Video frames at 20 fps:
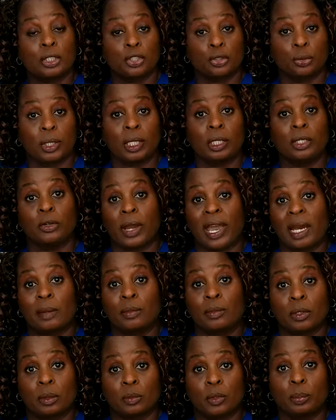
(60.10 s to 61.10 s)
to treat your
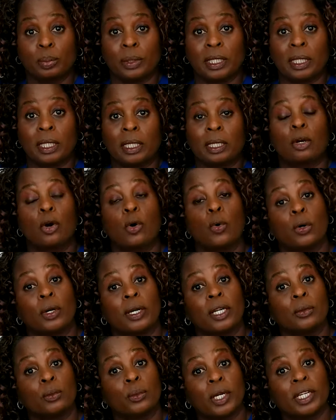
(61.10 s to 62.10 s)
abnormal bleeding
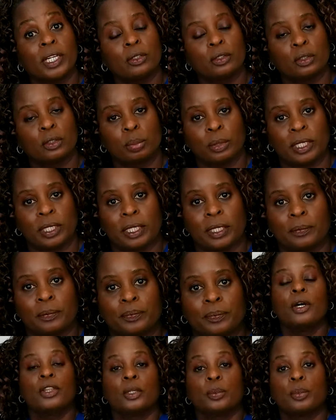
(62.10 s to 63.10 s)
or irregular bleeding.
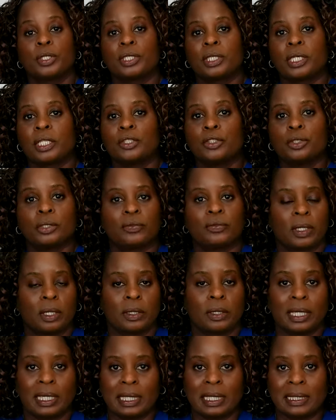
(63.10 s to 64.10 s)
The procedure is very